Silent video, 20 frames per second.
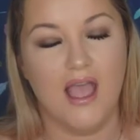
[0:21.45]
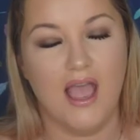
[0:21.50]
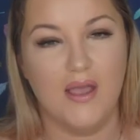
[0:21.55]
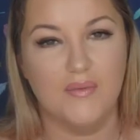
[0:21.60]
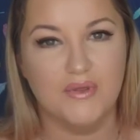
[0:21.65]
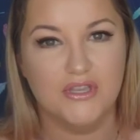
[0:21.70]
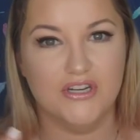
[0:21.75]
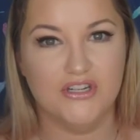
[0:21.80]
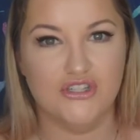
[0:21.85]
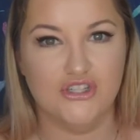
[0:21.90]

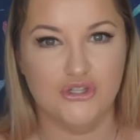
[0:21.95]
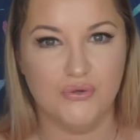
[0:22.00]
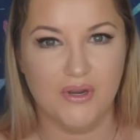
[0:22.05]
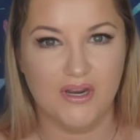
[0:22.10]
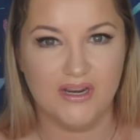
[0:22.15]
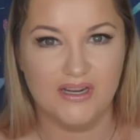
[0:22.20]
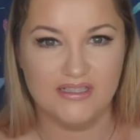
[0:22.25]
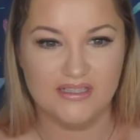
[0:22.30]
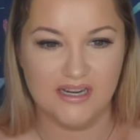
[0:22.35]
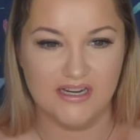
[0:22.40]
I'm gonna do a
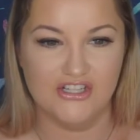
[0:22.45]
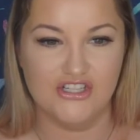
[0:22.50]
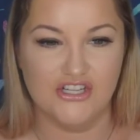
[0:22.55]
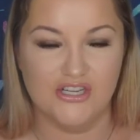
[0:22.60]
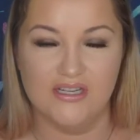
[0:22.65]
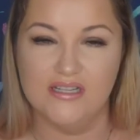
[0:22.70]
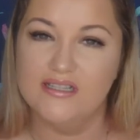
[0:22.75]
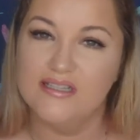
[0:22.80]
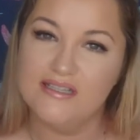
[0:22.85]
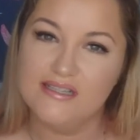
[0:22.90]

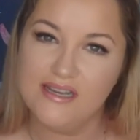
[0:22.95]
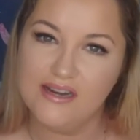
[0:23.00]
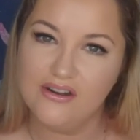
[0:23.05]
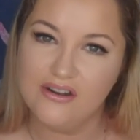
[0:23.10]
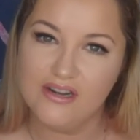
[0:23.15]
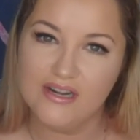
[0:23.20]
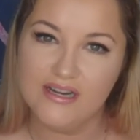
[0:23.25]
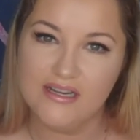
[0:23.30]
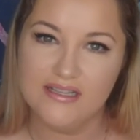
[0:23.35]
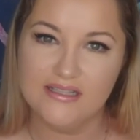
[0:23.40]
Kardashian
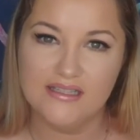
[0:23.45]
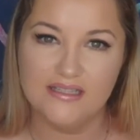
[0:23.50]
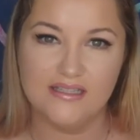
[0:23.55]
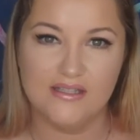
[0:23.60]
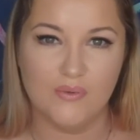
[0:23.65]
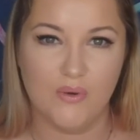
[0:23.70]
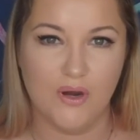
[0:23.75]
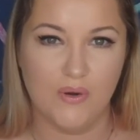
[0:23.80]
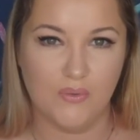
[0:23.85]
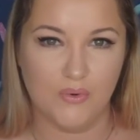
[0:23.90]
series,
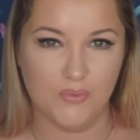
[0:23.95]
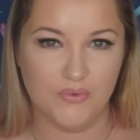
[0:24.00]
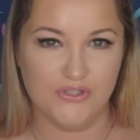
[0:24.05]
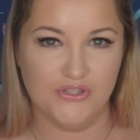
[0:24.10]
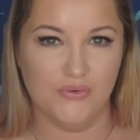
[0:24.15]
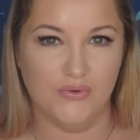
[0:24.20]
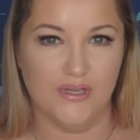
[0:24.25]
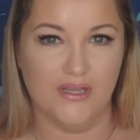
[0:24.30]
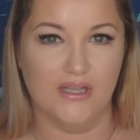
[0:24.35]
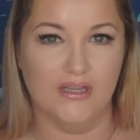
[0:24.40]
so I will be
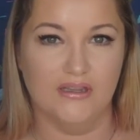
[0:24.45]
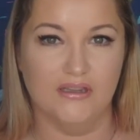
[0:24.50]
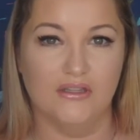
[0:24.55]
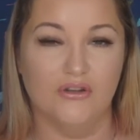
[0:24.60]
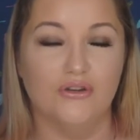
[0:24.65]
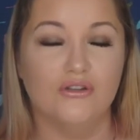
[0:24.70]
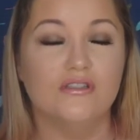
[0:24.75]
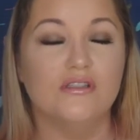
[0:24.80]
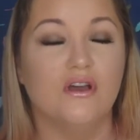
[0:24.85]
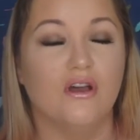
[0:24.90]
doing
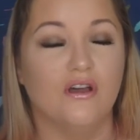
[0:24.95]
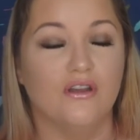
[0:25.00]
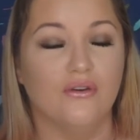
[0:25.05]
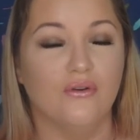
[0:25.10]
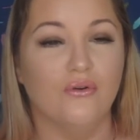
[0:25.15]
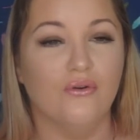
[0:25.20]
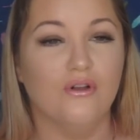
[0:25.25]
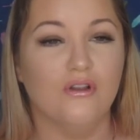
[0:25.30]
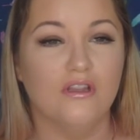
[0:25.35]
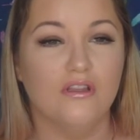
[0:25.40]
looks on
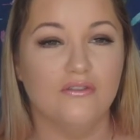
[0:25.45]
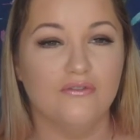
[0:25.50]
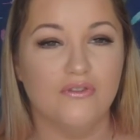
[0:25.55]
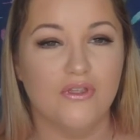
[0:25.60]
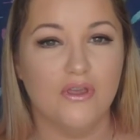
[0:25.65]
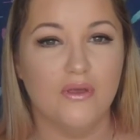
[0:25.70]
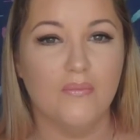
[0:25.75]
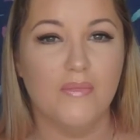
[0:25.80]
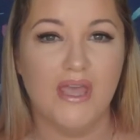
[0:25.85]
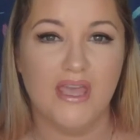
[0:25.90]
all of
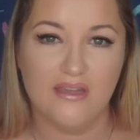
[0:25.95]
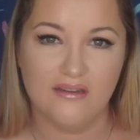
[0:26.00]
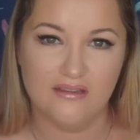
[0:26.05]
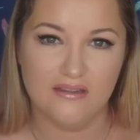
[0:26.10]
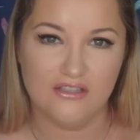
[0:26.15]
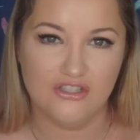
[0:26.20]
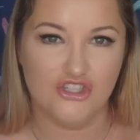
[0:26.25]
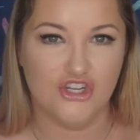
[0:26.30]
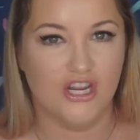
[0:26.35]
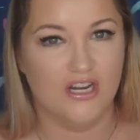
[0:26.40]
them
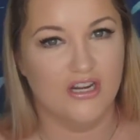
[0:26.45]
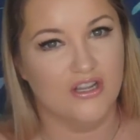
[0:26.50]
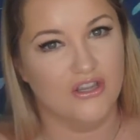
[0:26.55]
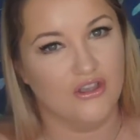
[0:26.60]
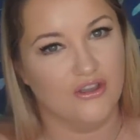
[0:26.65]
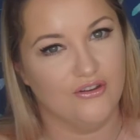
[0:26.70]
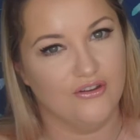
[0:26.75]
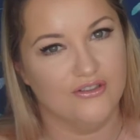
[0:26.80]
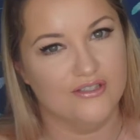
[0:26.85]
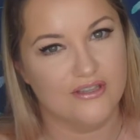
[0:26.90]
and the Jenner
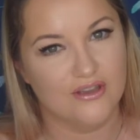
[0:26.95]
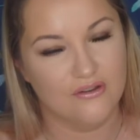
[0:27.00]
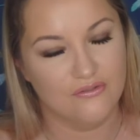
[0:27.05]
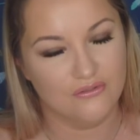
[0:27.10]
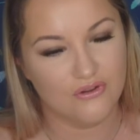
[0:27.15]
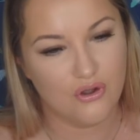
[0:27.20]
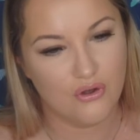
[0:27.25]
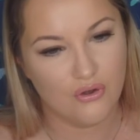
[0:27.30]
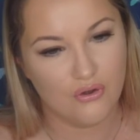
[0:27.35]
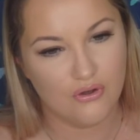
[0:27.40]
girls,
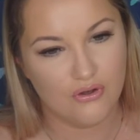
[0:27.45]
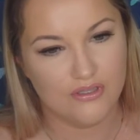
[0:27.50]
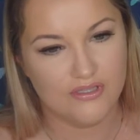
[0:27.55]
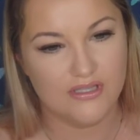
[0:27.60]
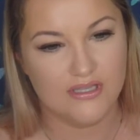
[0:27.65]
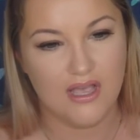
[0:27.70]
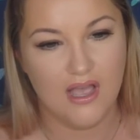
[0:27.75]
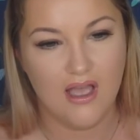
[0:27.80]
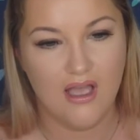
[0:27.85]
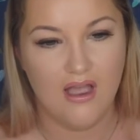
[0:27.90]
of
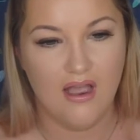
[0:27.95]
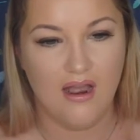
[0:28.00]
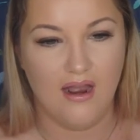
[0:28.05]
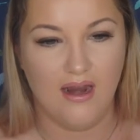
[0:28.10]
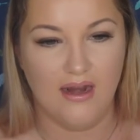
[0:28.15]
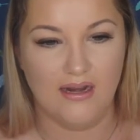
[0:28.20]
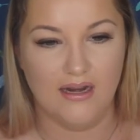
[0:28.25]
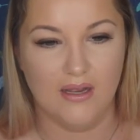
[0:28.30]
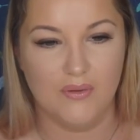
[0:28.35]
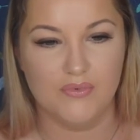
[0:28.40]
course.
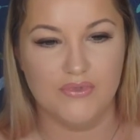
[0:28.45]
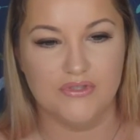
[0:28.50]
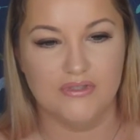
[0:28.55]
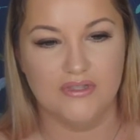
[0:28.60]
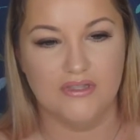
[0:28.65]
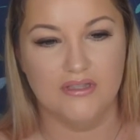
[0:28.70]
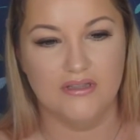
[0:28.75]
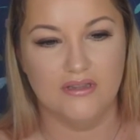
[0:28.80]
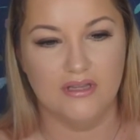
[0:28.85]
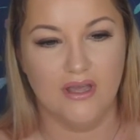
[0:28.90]
I
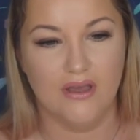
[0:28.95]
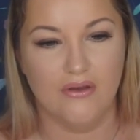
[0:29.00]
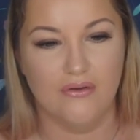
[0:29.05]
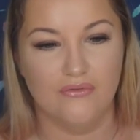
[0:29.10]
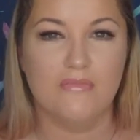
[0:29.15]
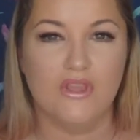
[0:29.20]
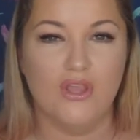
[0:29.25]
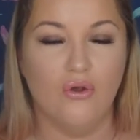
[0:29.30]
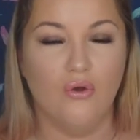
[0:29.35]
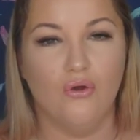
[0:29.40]
absolutely
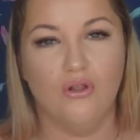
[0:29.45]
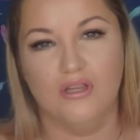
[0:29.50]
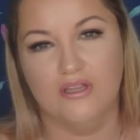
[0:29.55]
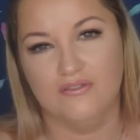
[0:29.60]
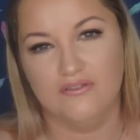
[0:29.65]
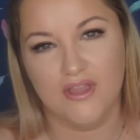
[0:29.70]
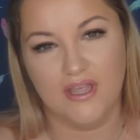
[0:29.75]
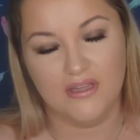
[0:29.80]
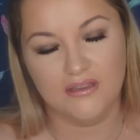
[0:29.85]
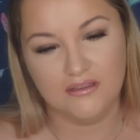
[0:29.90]
love all
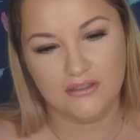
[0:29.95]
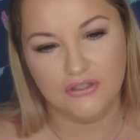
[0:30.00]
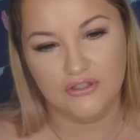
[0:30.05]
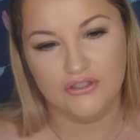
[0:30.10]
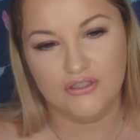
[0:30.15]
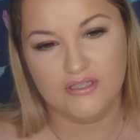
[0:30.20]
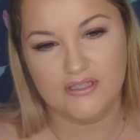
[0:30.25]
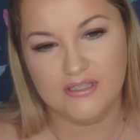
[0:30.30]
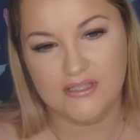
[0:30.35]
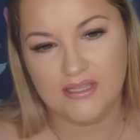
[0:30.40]
of their
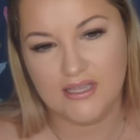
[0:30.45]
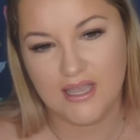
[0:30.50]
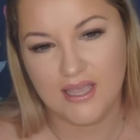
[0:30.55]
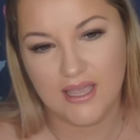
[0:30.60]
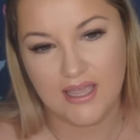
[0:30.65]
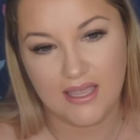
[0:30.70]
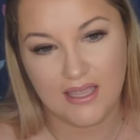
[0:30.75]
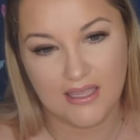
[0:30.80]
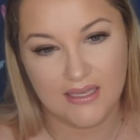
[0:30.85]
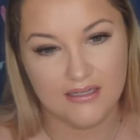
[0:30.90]
looks
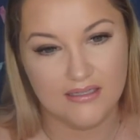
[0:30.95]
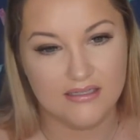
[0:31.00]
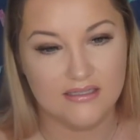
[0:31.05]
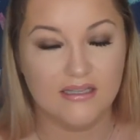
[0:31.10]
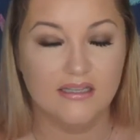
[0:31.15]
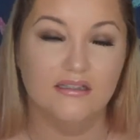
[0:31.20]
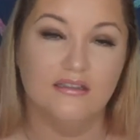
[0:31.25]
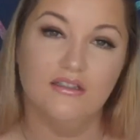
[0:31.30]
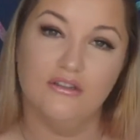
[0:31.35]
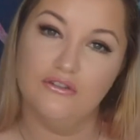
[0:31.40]

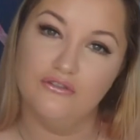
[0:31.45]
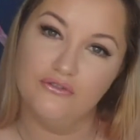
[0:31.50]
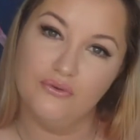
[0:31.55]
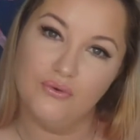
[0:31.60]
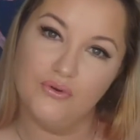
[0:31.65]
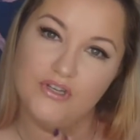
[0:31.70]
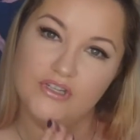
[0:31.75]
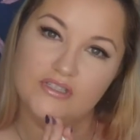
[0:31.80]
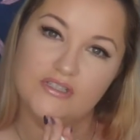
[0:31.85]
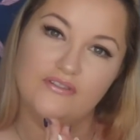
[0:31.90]
and look
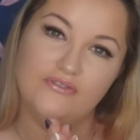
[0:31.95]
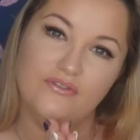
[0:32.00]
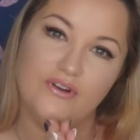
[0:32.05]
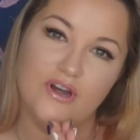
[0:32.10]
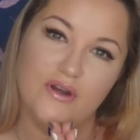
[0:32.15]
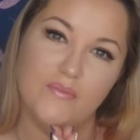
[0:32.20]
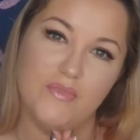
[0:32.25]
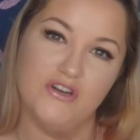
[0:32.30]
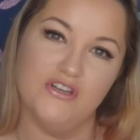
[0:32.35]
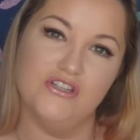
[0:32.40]
forward
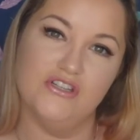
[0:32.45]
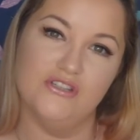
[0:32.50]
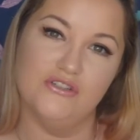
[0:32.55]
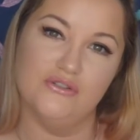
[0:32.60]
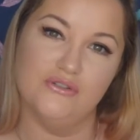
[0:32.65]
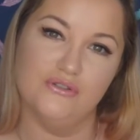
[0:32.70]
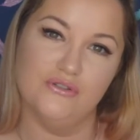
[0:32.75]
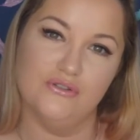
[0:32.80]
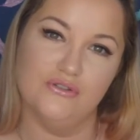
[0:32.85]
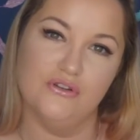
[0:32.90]
very
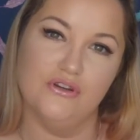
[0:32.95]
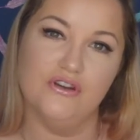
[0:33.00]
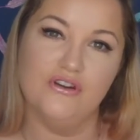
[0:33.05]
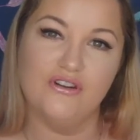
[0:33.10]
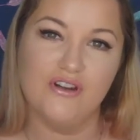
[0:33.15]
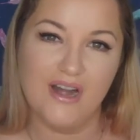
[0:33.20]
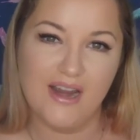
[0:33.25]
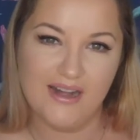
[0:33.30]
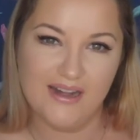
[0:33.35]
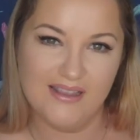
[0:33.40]
much to
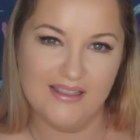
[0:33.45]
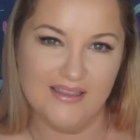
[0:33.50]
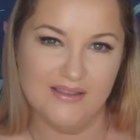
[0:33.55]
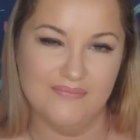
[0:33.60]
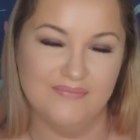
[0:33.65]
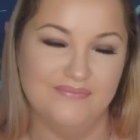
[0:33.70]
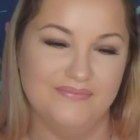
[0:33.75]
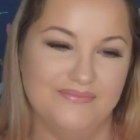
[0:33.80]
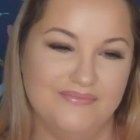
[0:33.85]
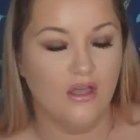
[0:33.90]
creating
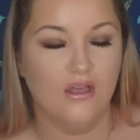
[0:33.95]
them.